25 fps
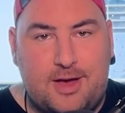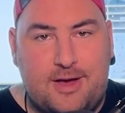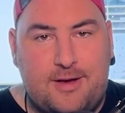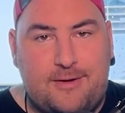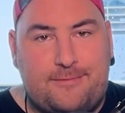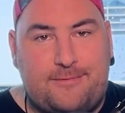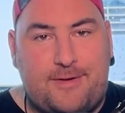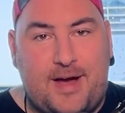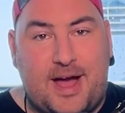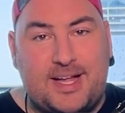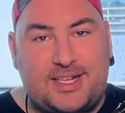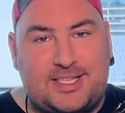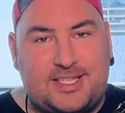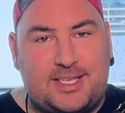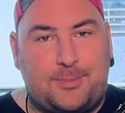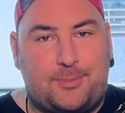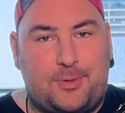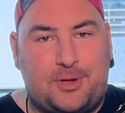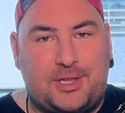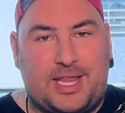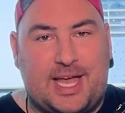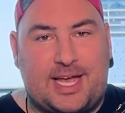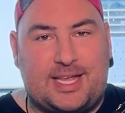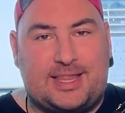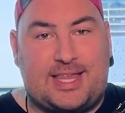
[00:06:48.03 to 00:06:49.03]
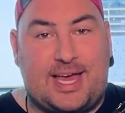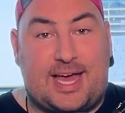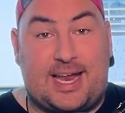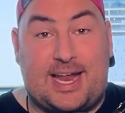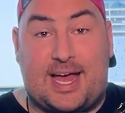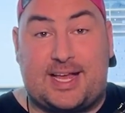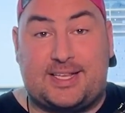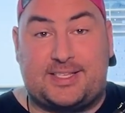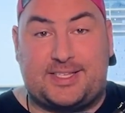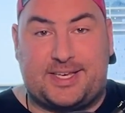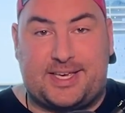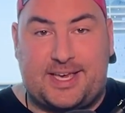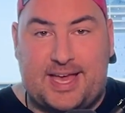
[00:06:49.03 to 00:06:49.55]
Find someone like that
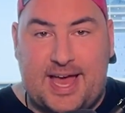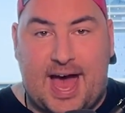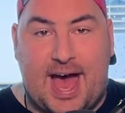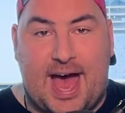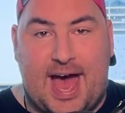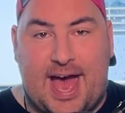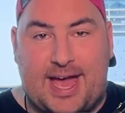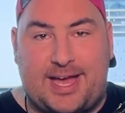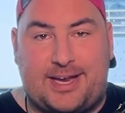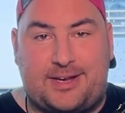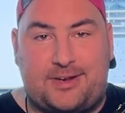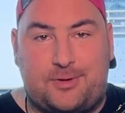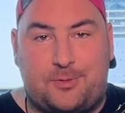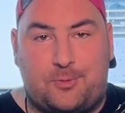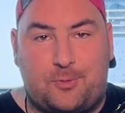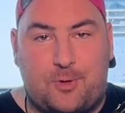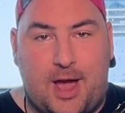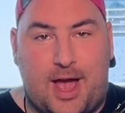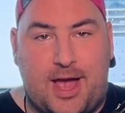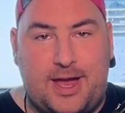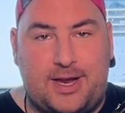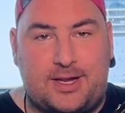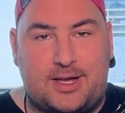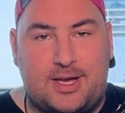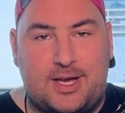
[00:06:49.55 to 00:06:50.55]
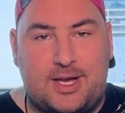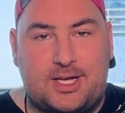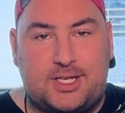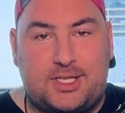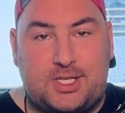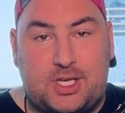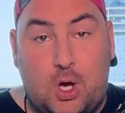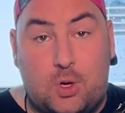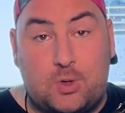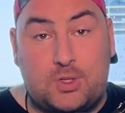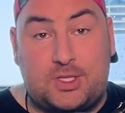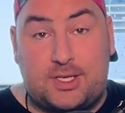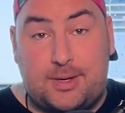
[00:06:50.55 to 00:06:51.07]
as a guide, right?
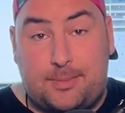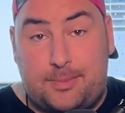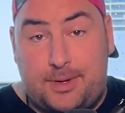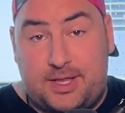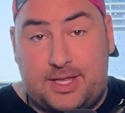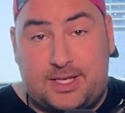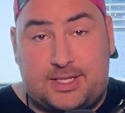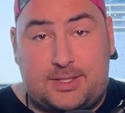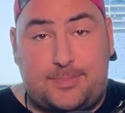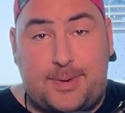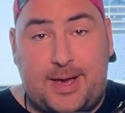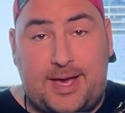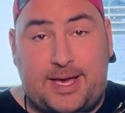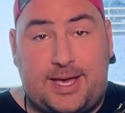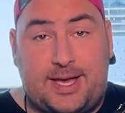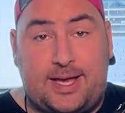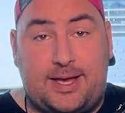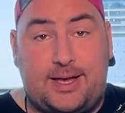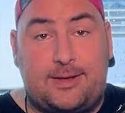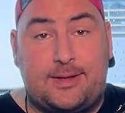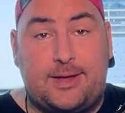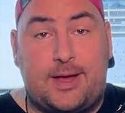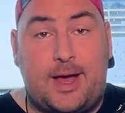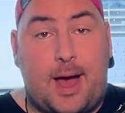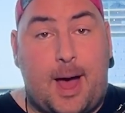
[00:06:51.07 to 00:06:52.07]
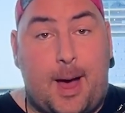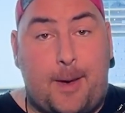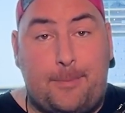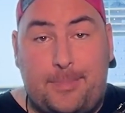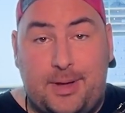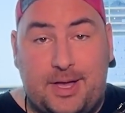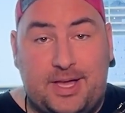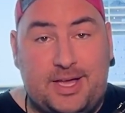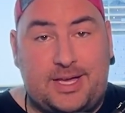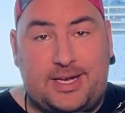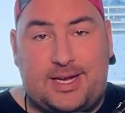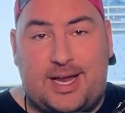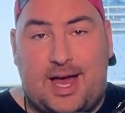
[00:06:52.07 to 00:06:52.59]
So somebody that's making a
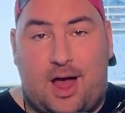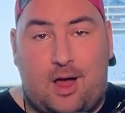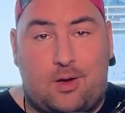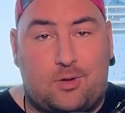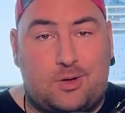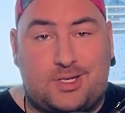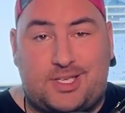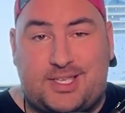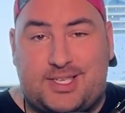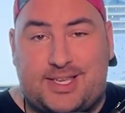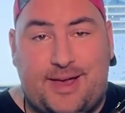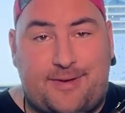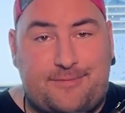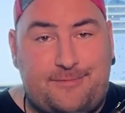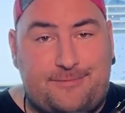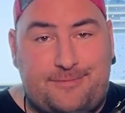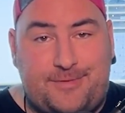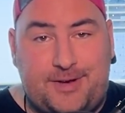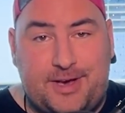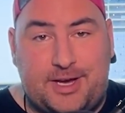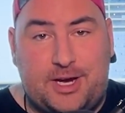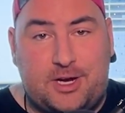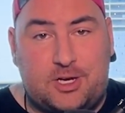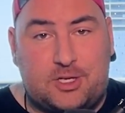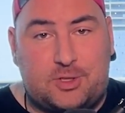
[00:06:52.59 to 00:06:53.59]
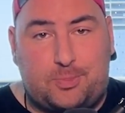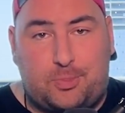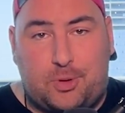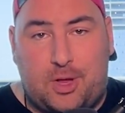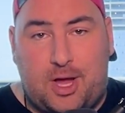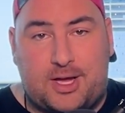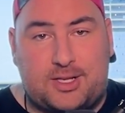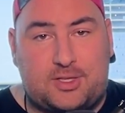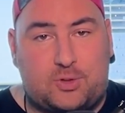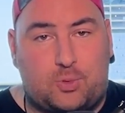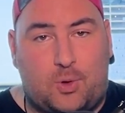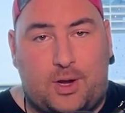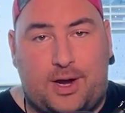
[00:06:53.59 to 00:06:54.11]
million dollars, seven figures
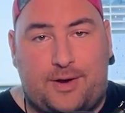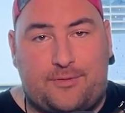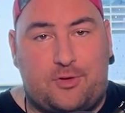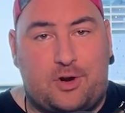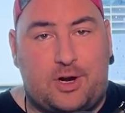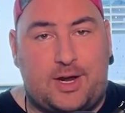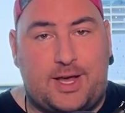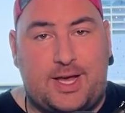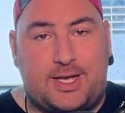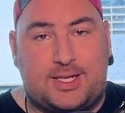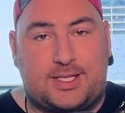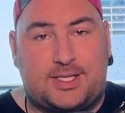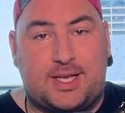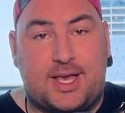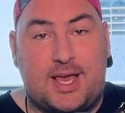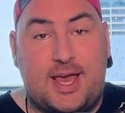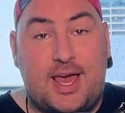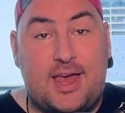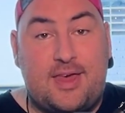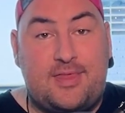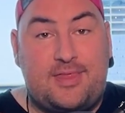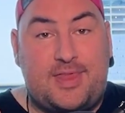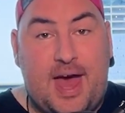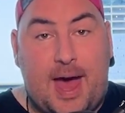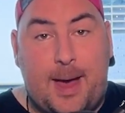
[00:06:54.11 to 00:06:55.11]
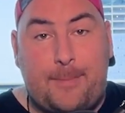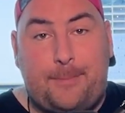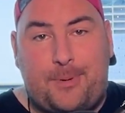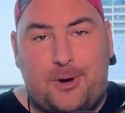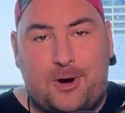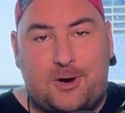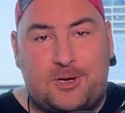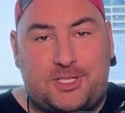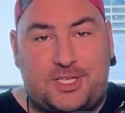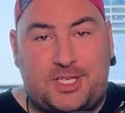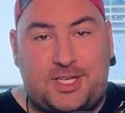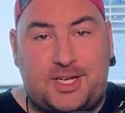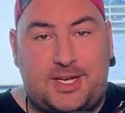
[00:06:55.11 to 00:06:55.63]
plus, whatever it is, that
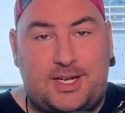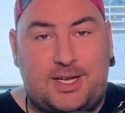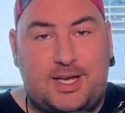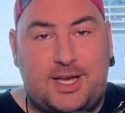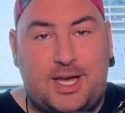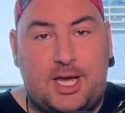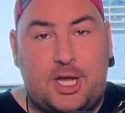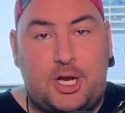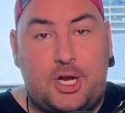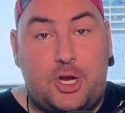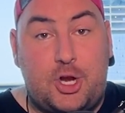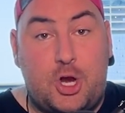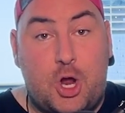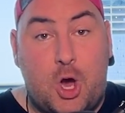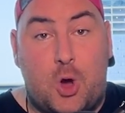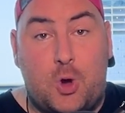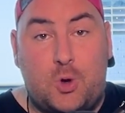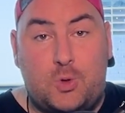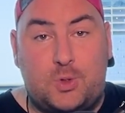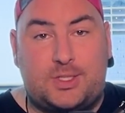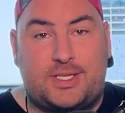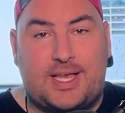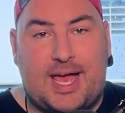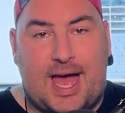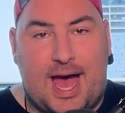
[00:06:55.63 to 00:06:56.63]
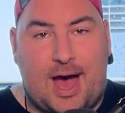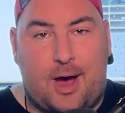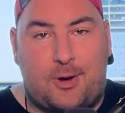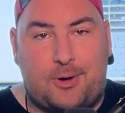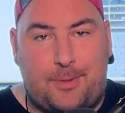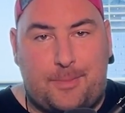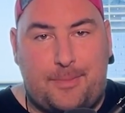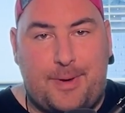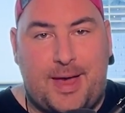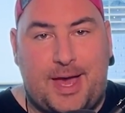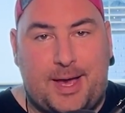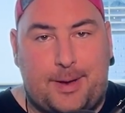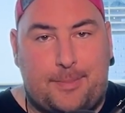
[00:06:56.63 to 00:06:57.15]
person knows how to
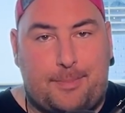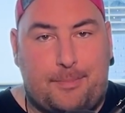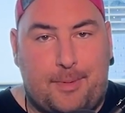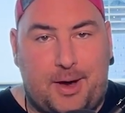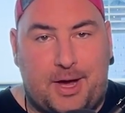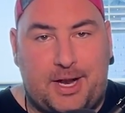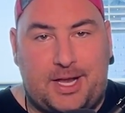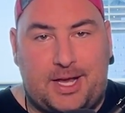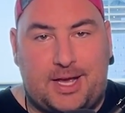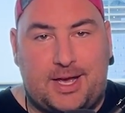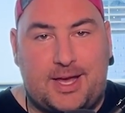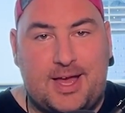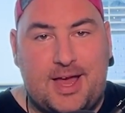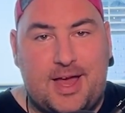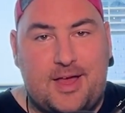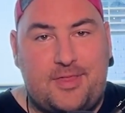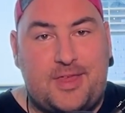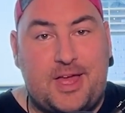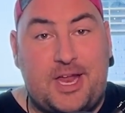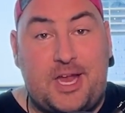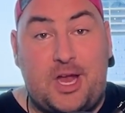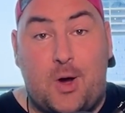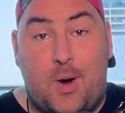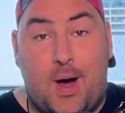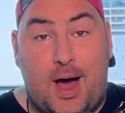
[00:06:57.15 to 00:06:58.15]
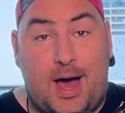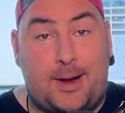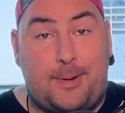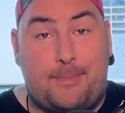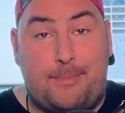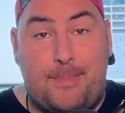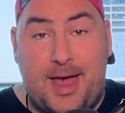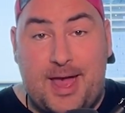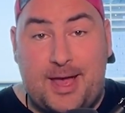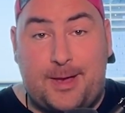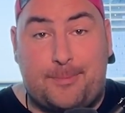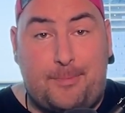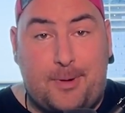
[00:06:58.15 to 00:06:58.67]
make money. They know how to
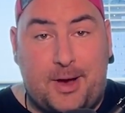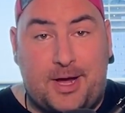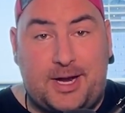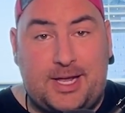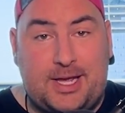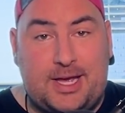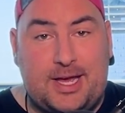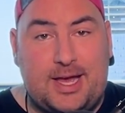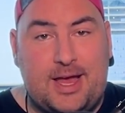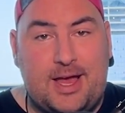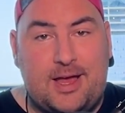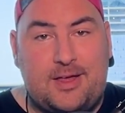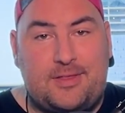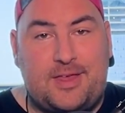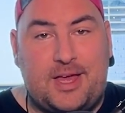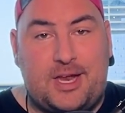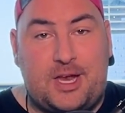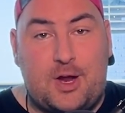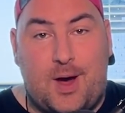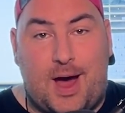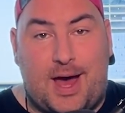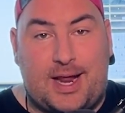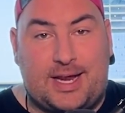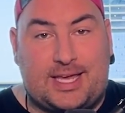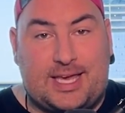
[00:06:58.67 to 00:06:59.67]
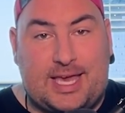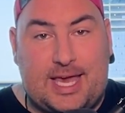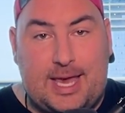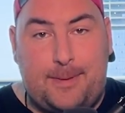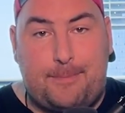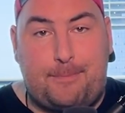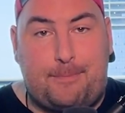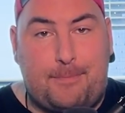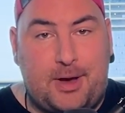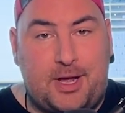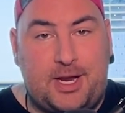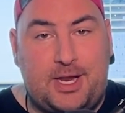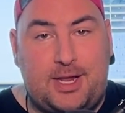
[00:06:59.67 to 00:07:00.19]
make money, they know how to keep
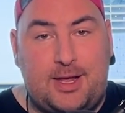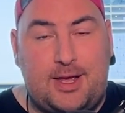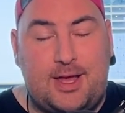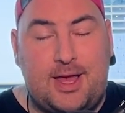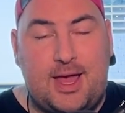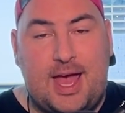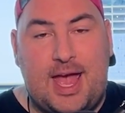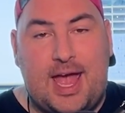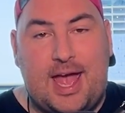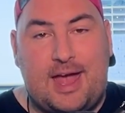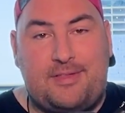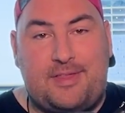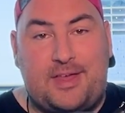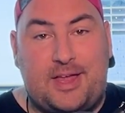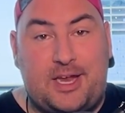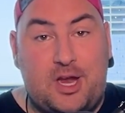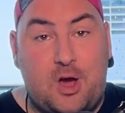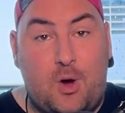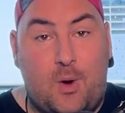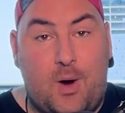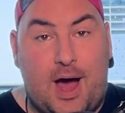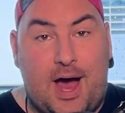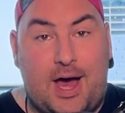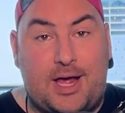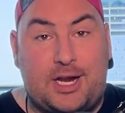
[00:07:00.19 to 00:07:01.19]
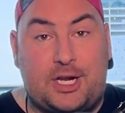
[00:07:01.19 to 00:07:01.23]
money, and they know how to